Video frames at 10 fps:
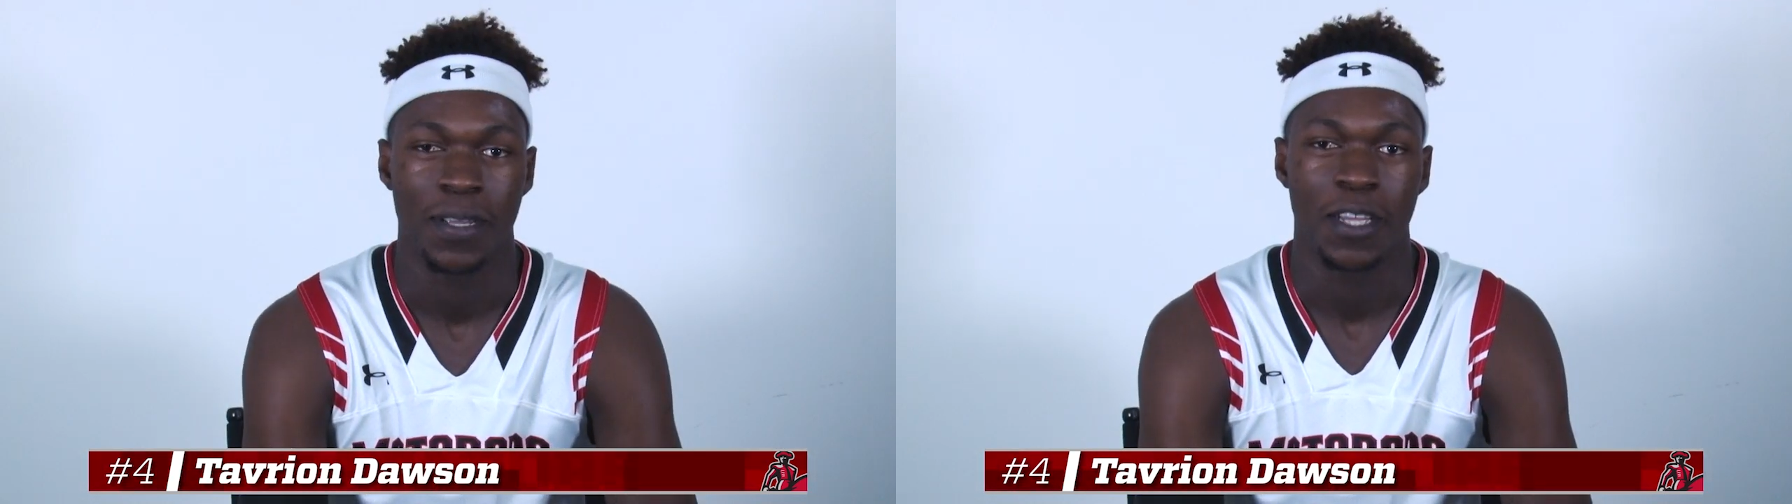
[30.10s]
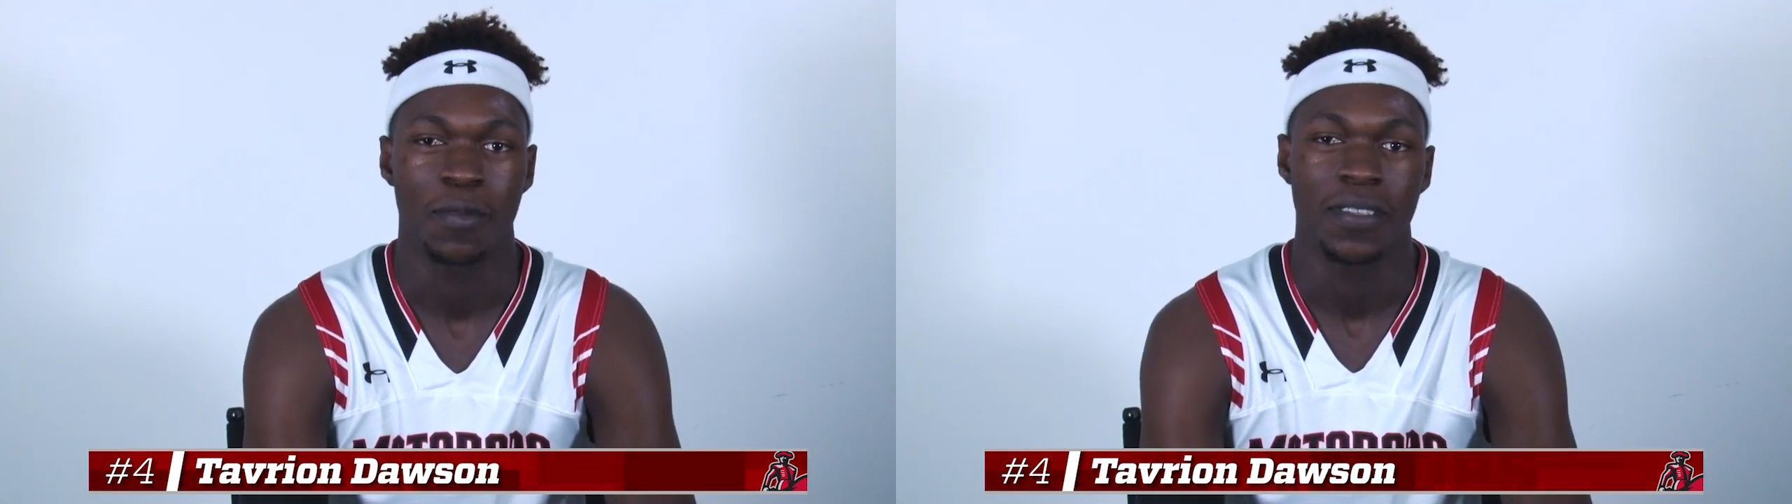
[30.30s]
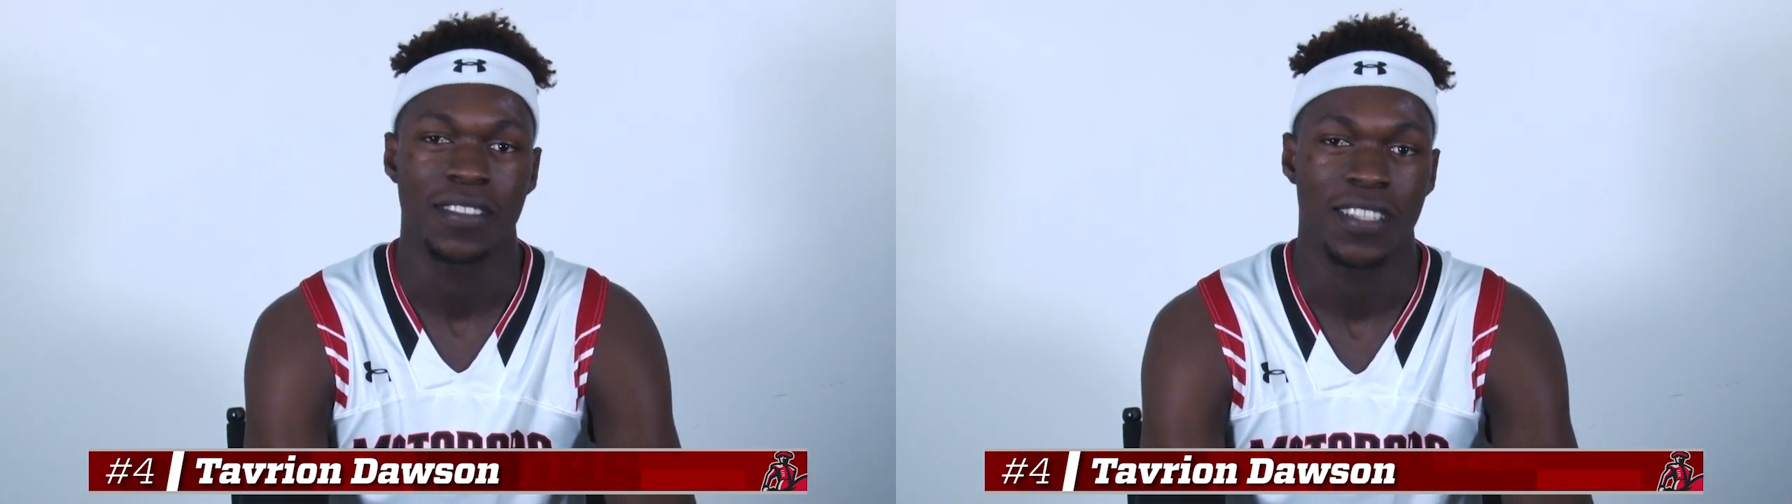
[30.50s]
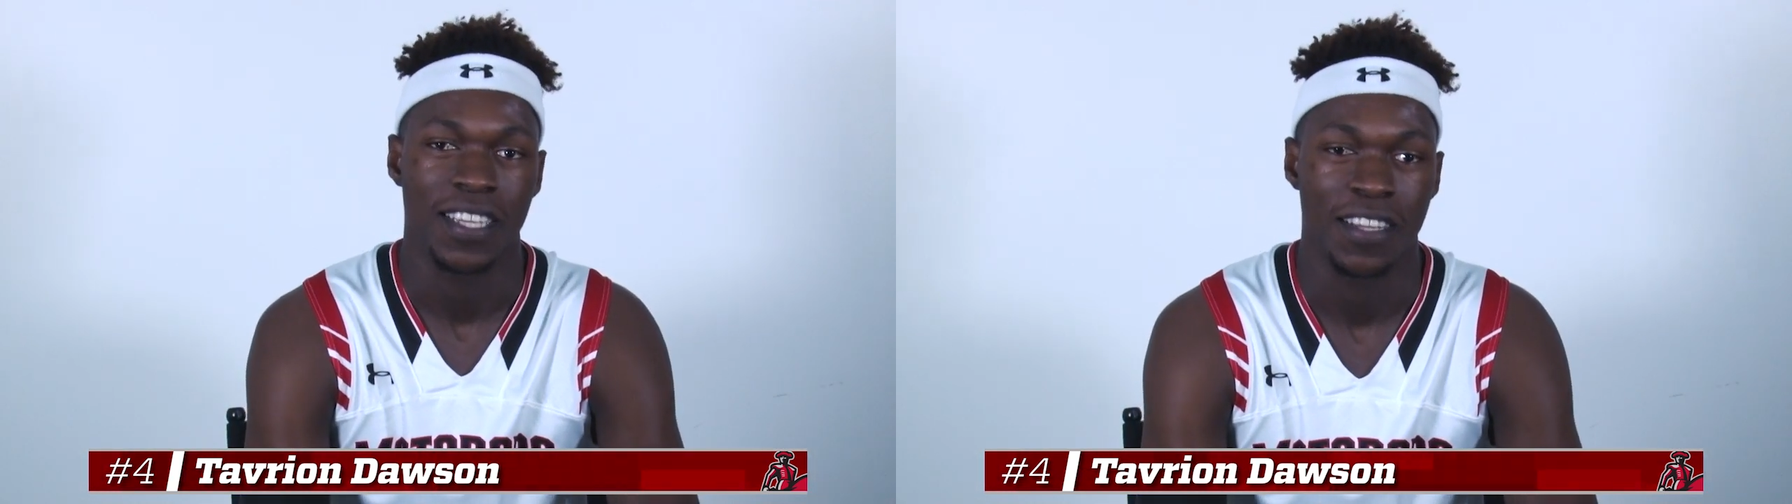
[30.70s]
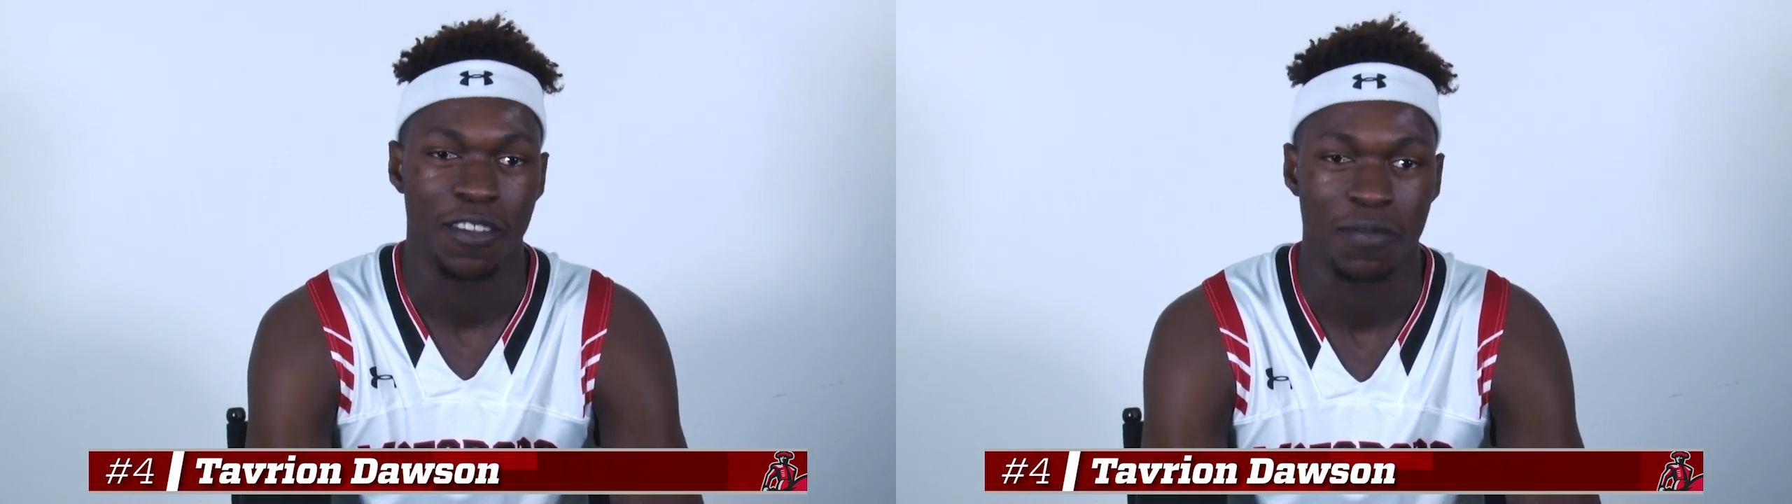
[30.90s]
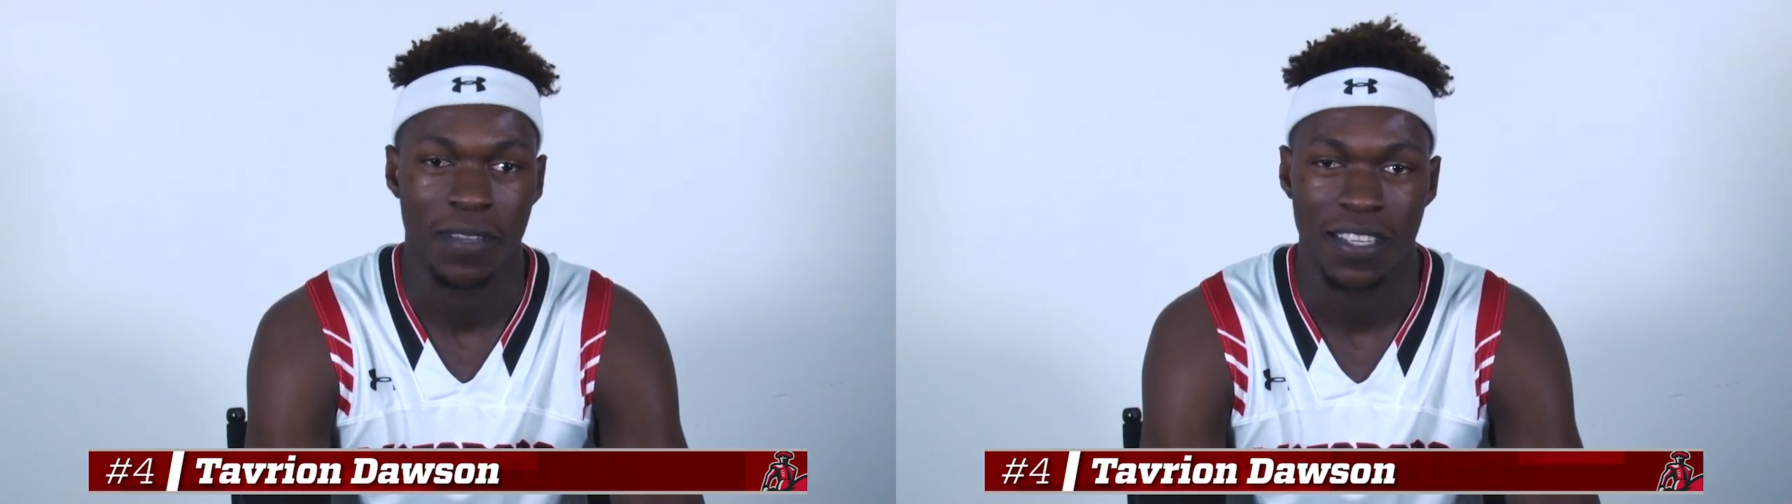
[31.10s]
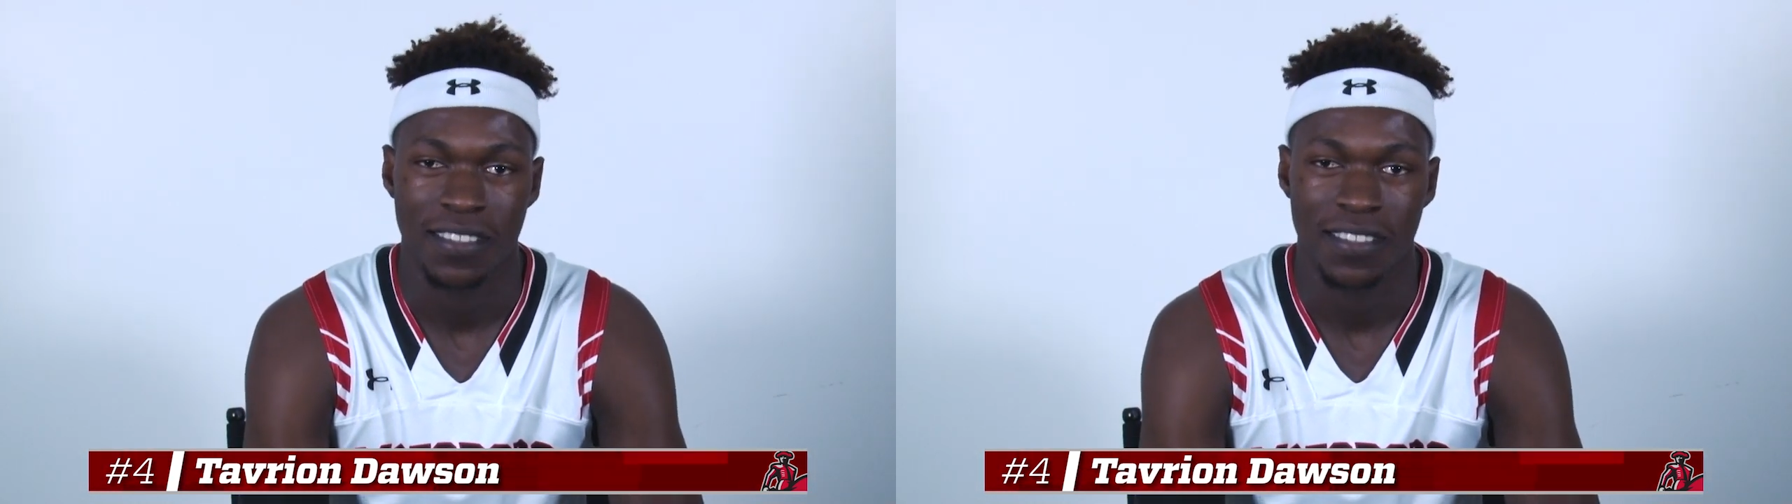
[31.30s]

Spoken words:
the LBC, Long Beach,